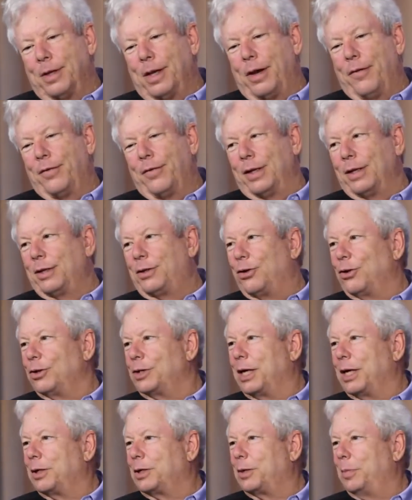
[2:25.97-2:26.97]
everything
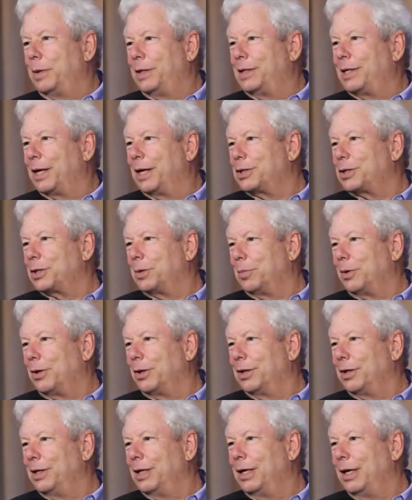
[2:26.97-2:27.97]
turns out to be
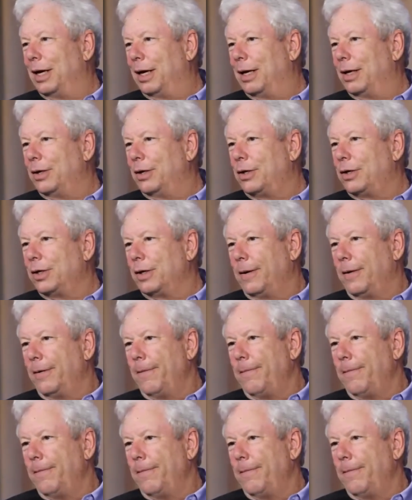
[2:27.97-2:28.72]
testable in the end.